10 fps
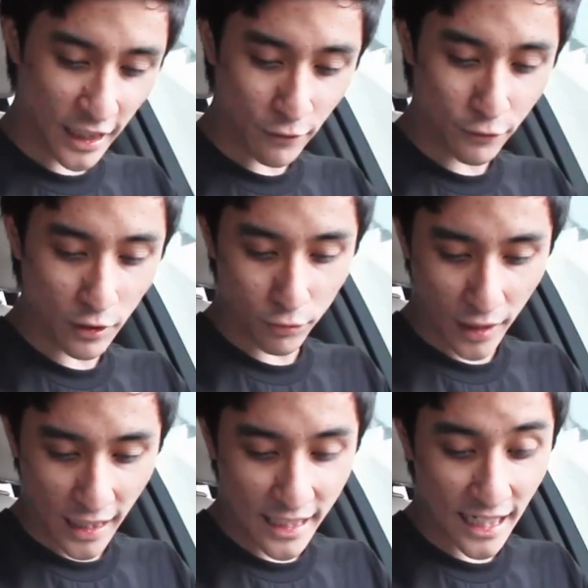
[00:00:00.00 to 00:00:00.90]
you have your
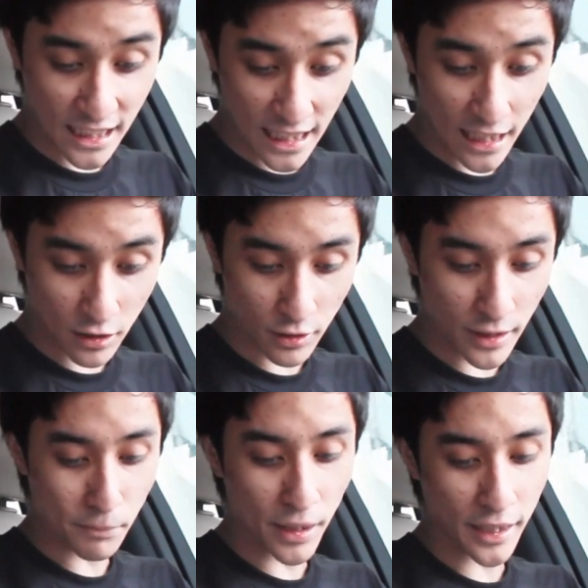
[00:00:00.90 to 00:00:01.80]
very nice
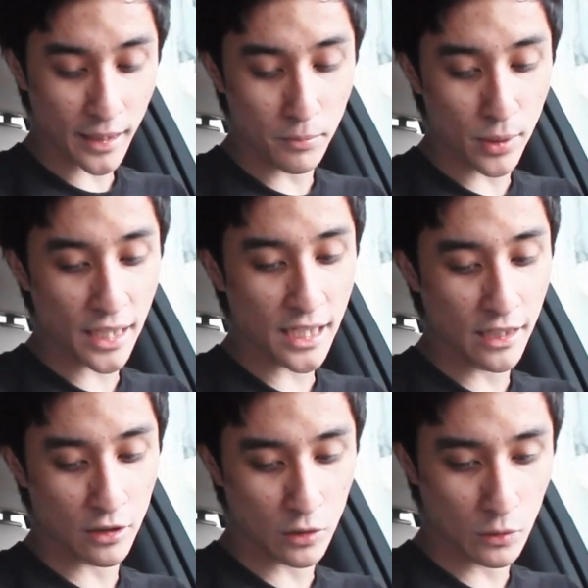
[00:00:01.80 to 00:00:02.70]
electronic parking brake
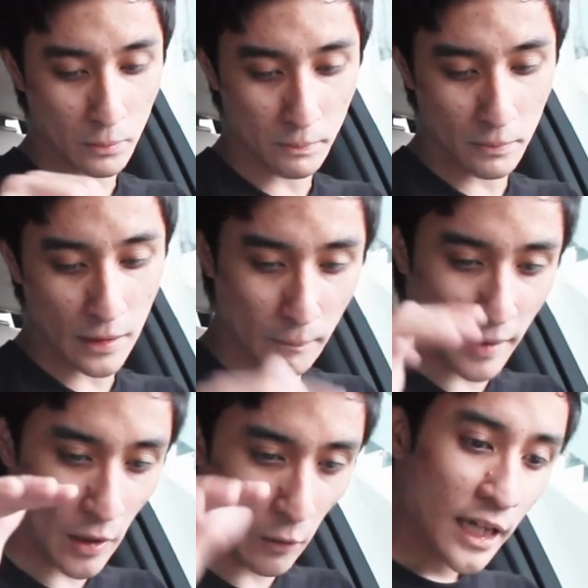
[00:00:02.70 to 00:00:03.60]
here too, down
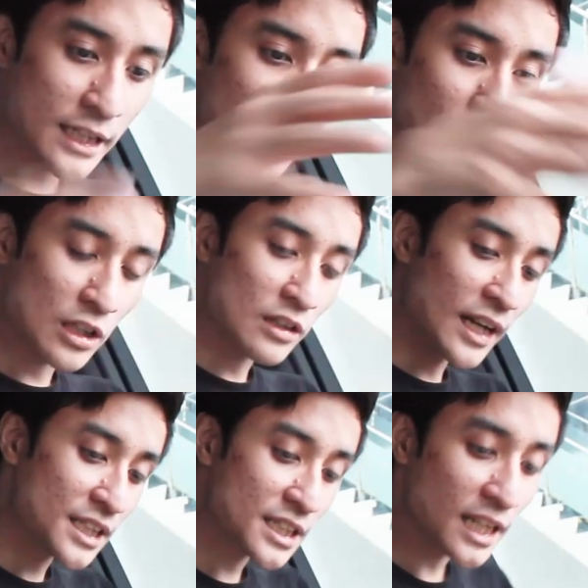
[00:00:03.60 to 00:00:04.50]
below. And then on the
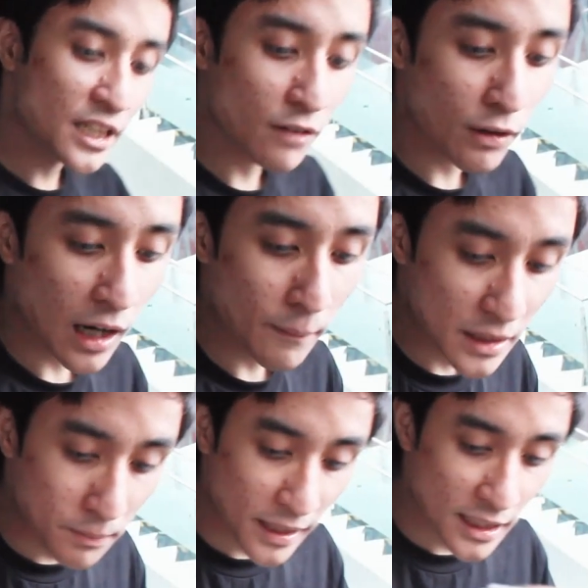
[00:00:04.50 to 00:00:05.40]
right side, you have a cubby
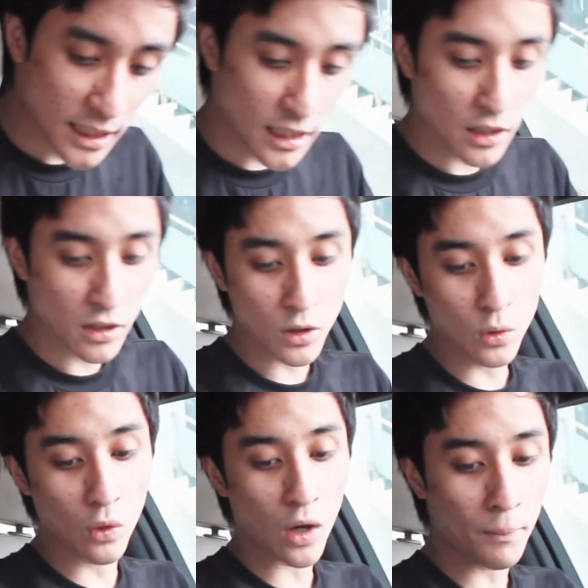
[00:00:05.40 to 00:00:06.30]
space here.
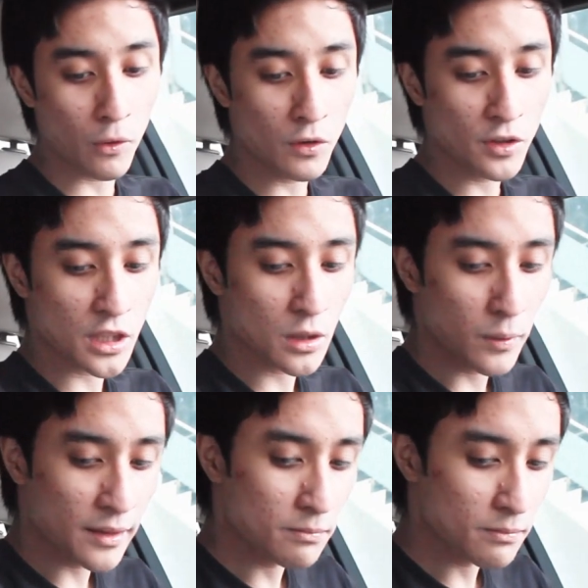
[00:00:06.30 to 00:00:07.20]
Two cup holders
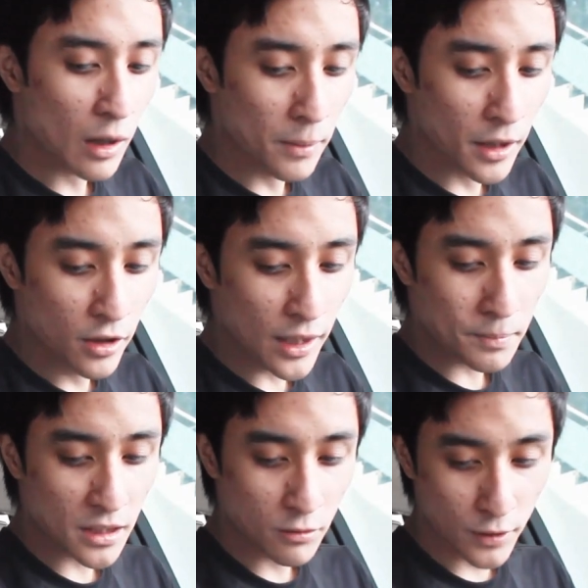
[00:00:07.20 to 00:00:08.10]
with rubber
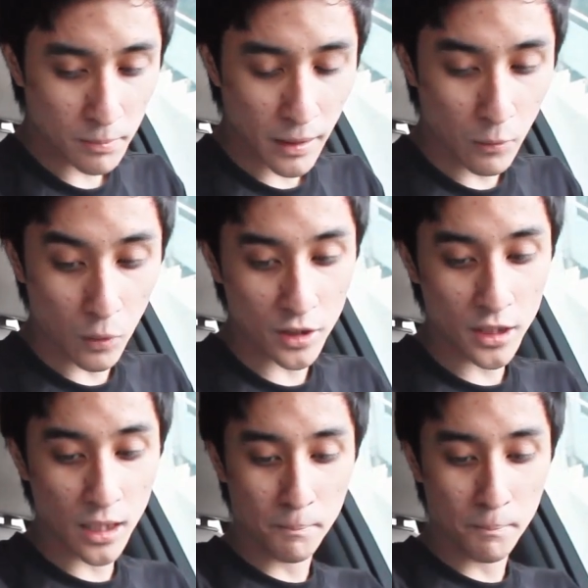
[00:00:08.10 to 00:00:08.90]
grips, fits my water jug